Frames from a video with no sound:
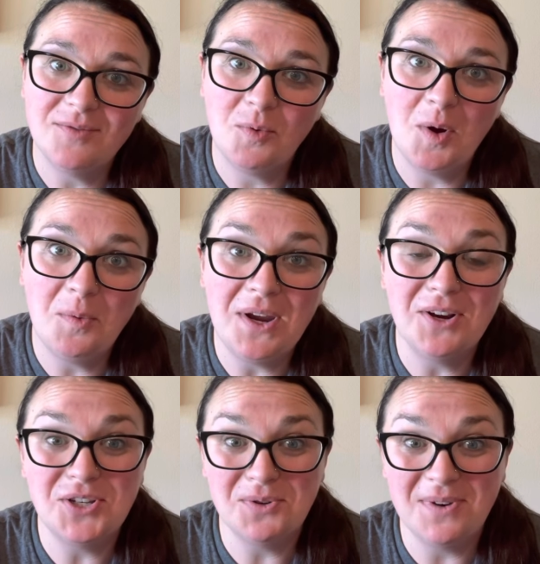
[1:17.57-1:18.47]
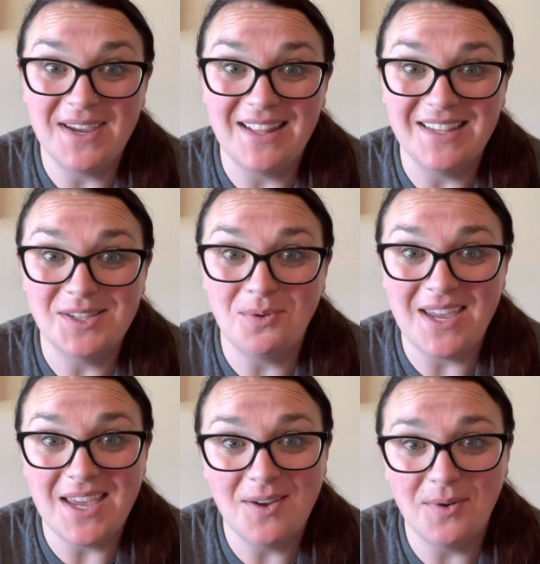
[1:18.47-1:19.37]
what we are doing this
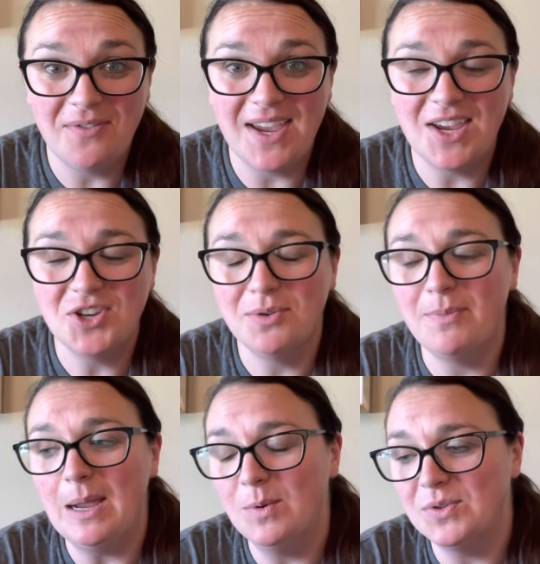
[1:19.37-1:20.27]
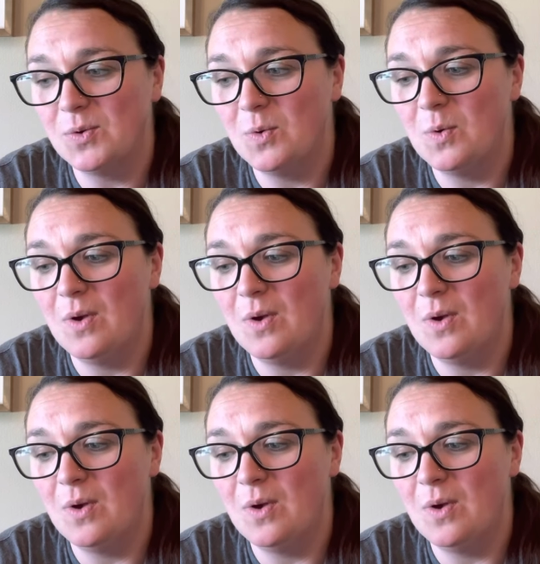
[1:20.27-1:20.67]
week with Vacation Bible School,